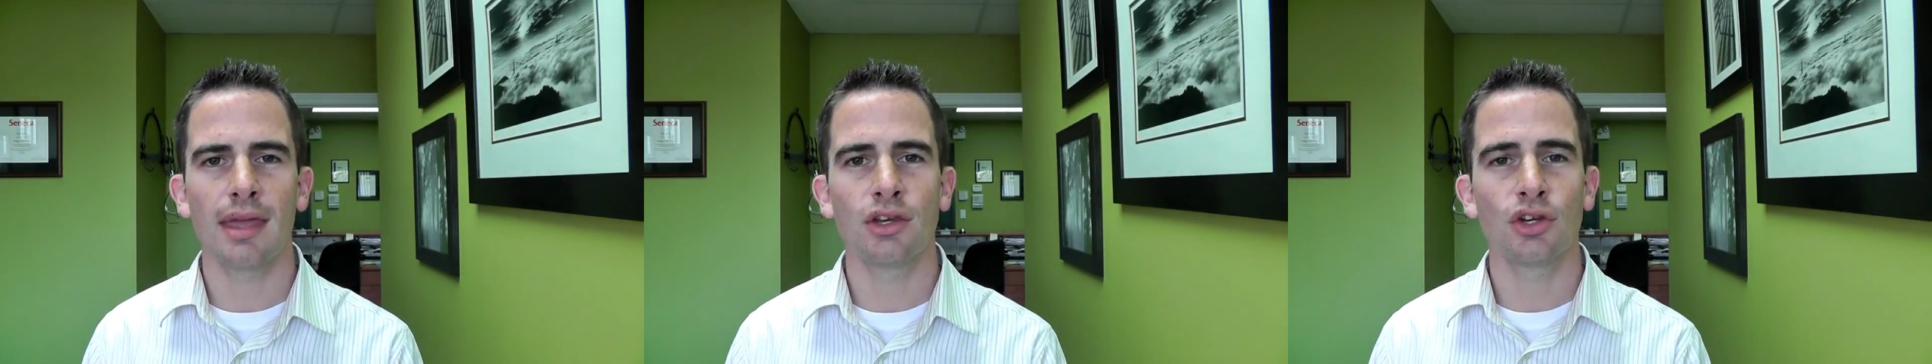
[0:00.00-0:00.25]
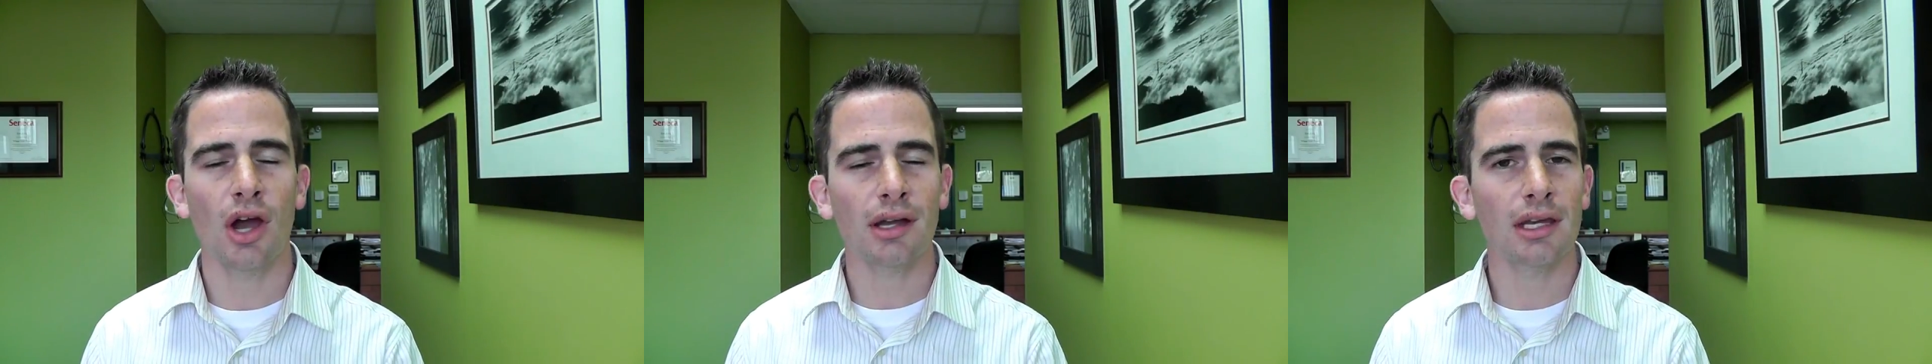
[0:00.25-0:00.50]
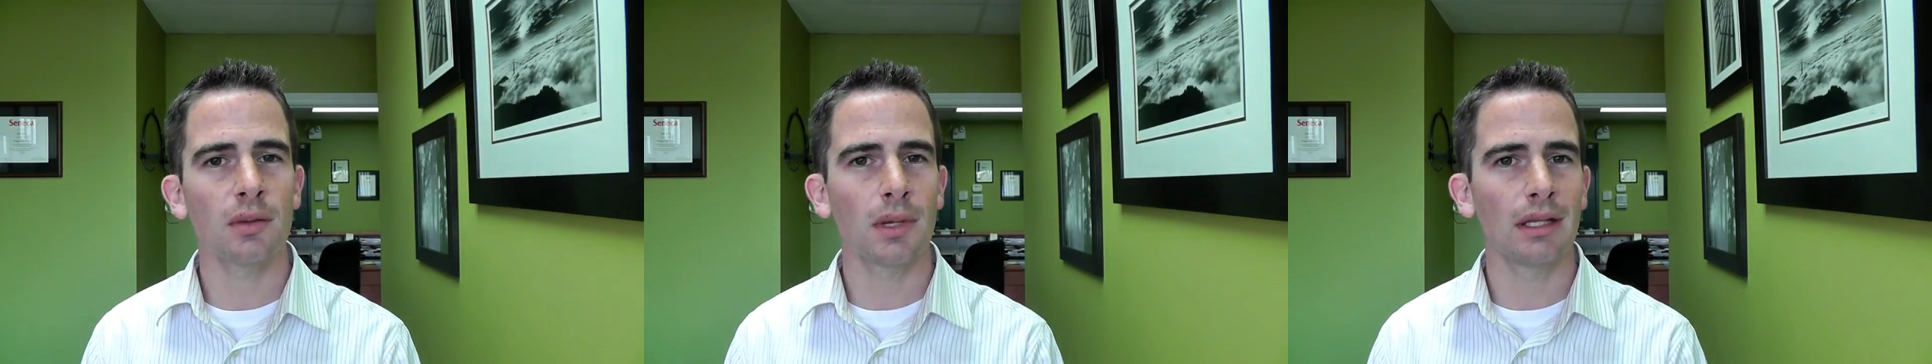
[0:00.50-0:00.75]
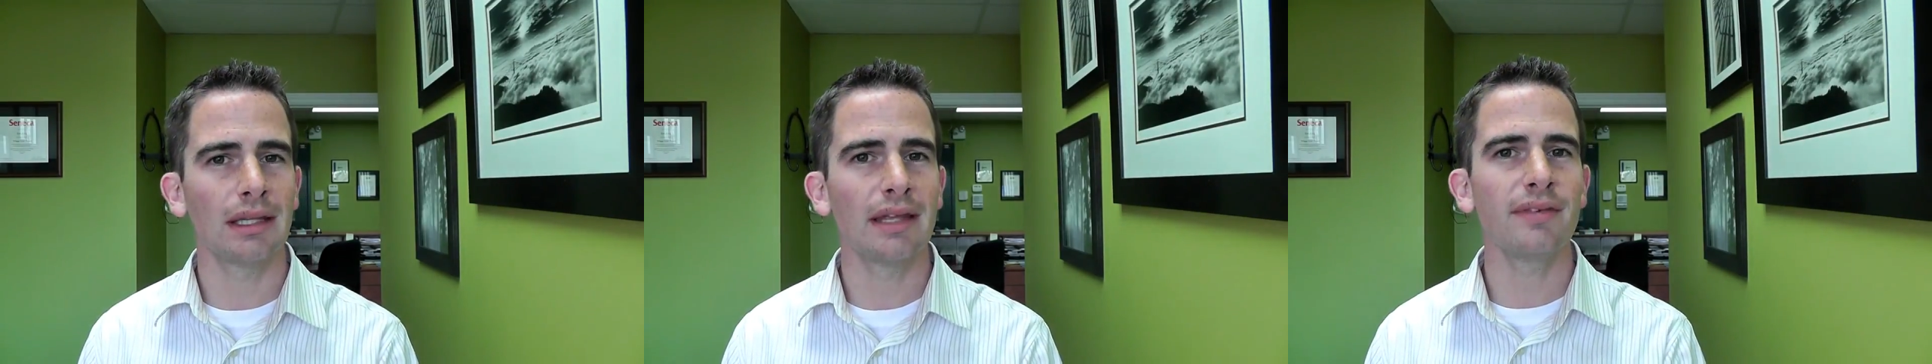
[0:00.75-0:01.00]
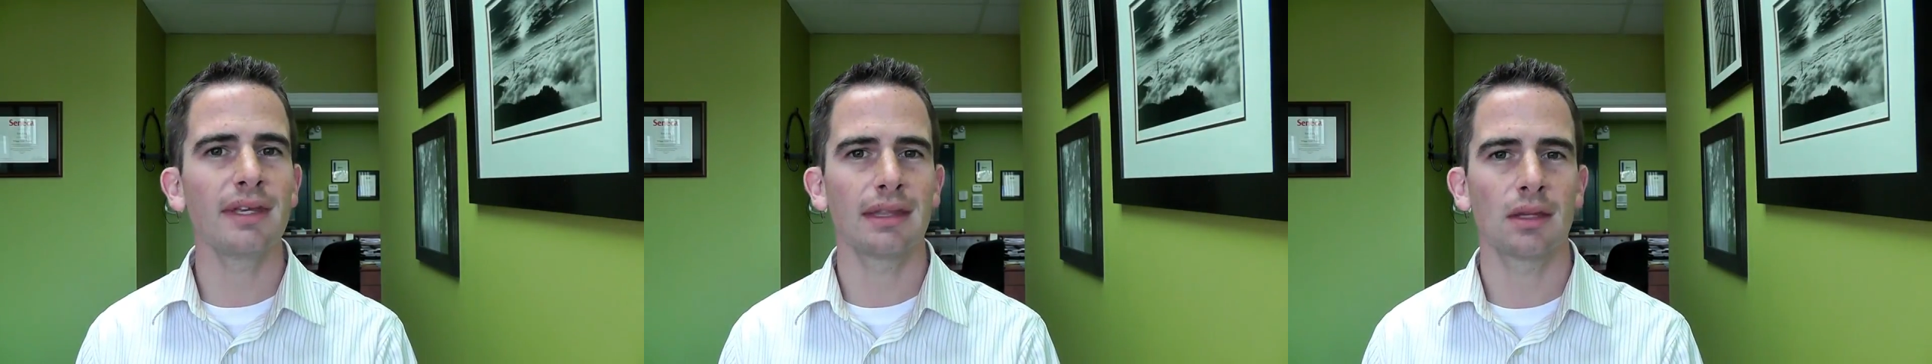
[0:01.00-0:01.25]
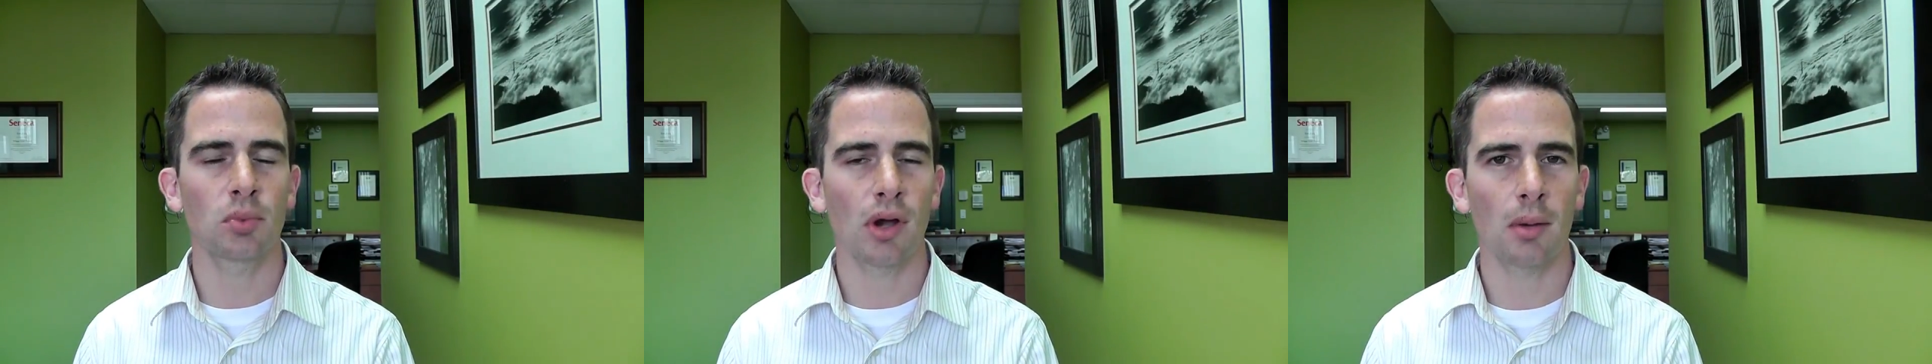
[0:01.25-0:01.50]
and you're not going to be living
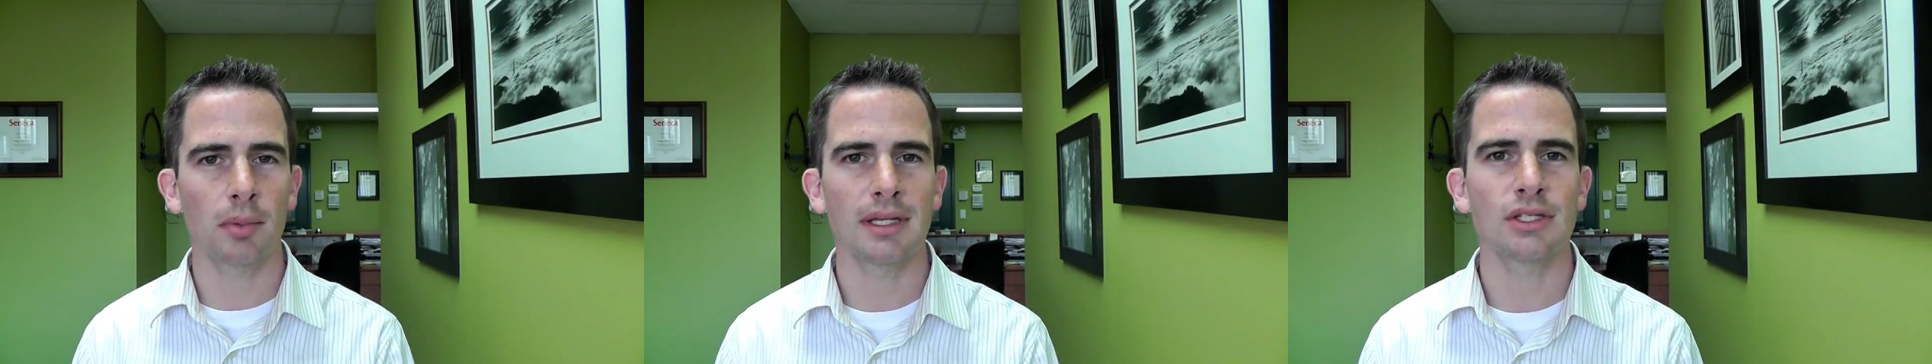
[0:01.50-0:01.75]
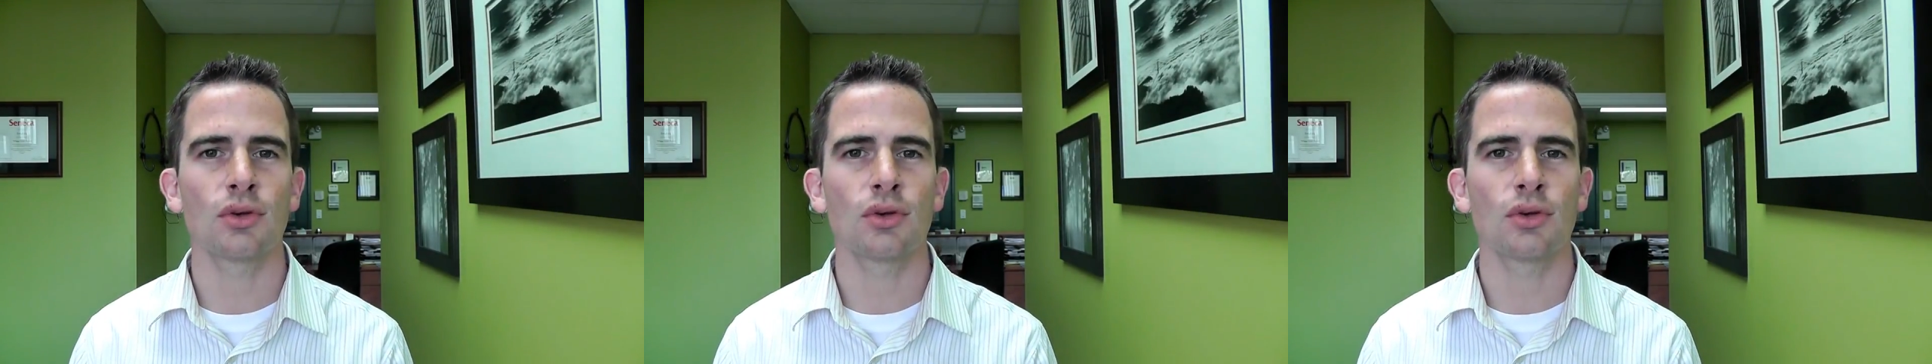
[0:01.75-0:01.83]
in the property,